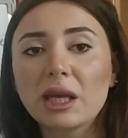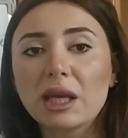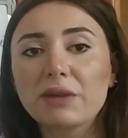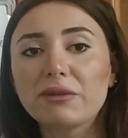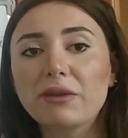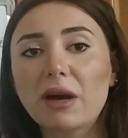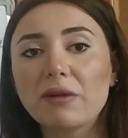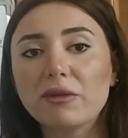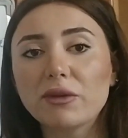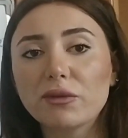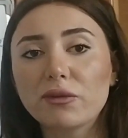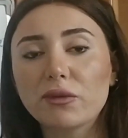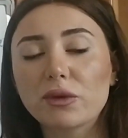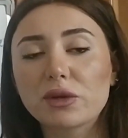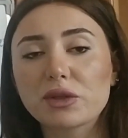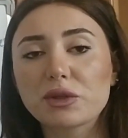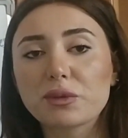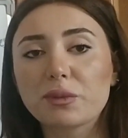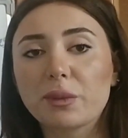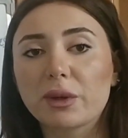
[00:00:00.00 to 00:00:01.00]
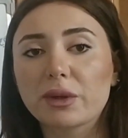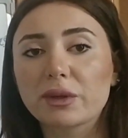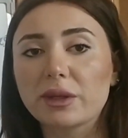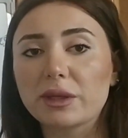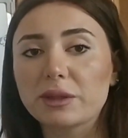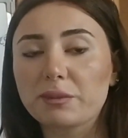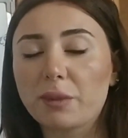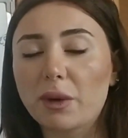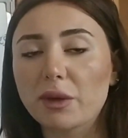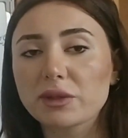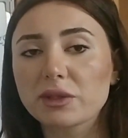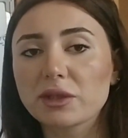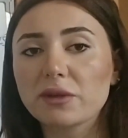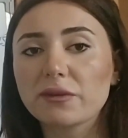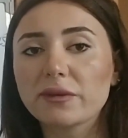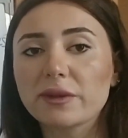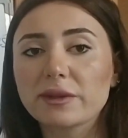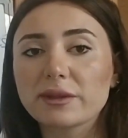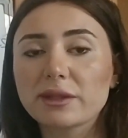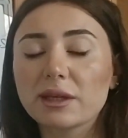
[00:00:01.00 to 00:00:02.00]
If our first part is
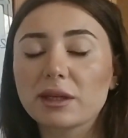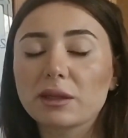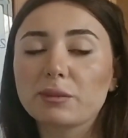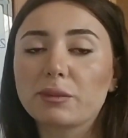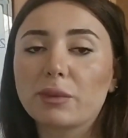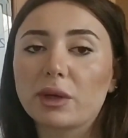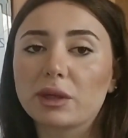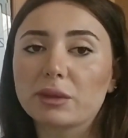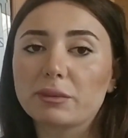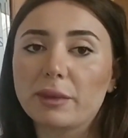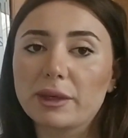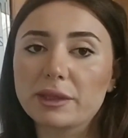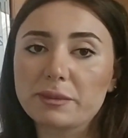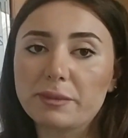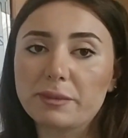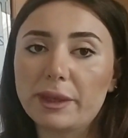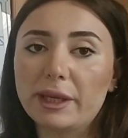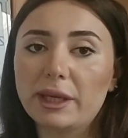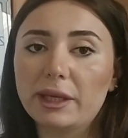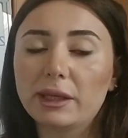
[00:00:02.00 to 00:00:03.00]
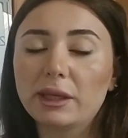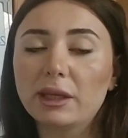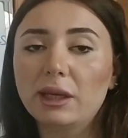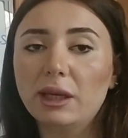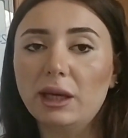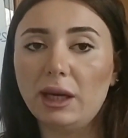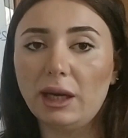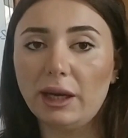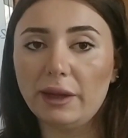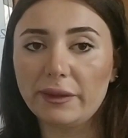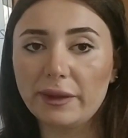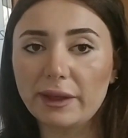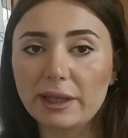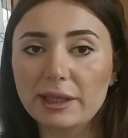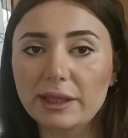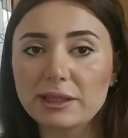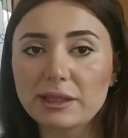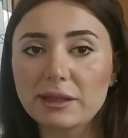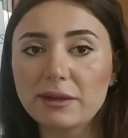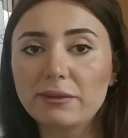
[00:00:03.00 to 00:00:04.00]
positive, the second part must be
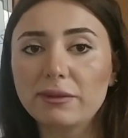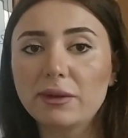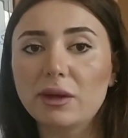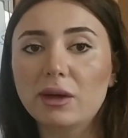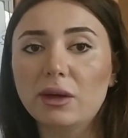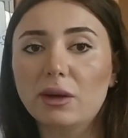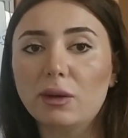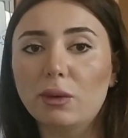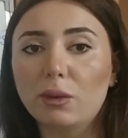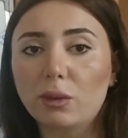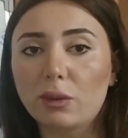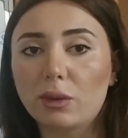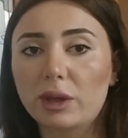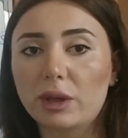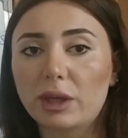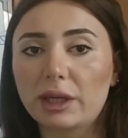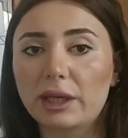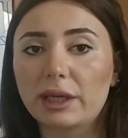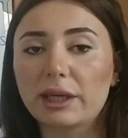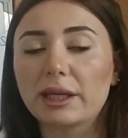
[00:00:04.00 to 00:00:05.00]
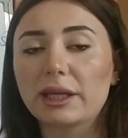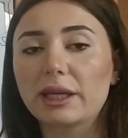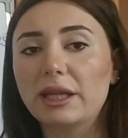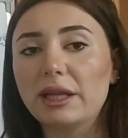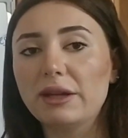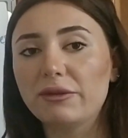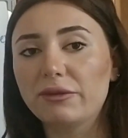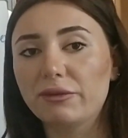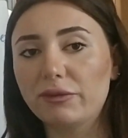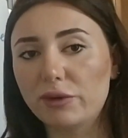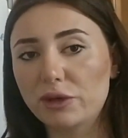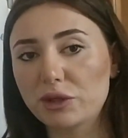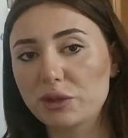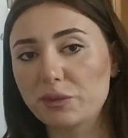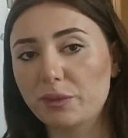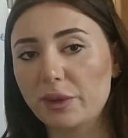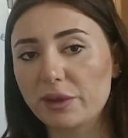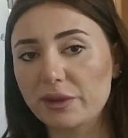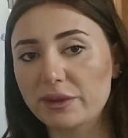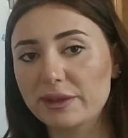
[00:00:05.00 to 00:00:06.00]
negative, or if
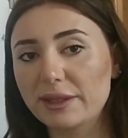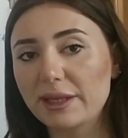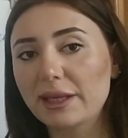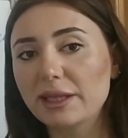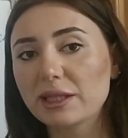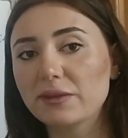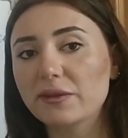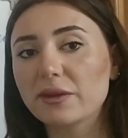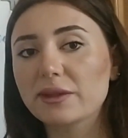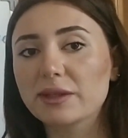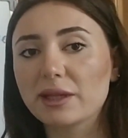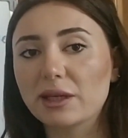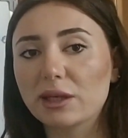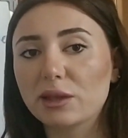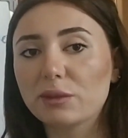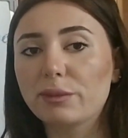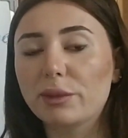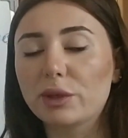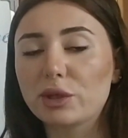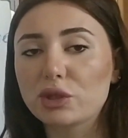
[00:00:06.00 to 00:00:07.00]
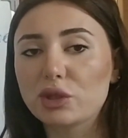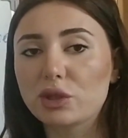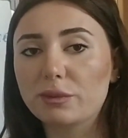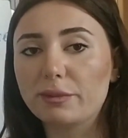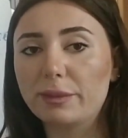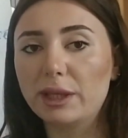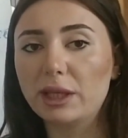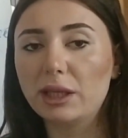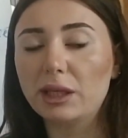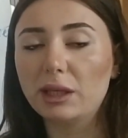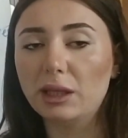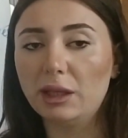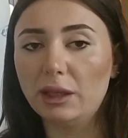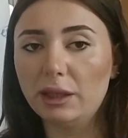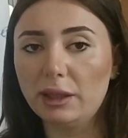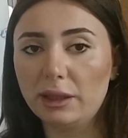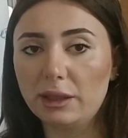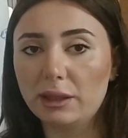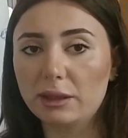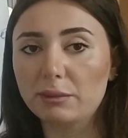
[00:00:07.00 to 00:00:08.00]
first part is negative, the second part should be
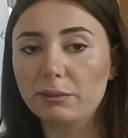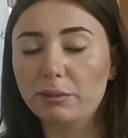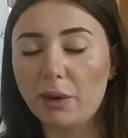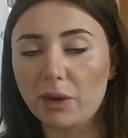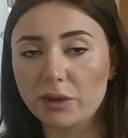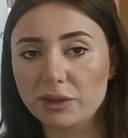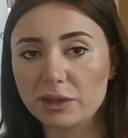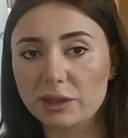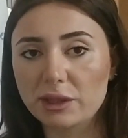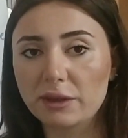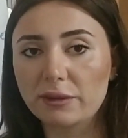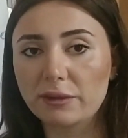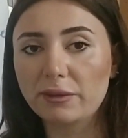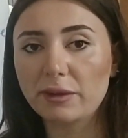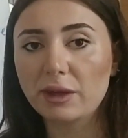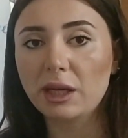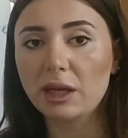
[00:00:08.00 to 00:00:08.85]
positive.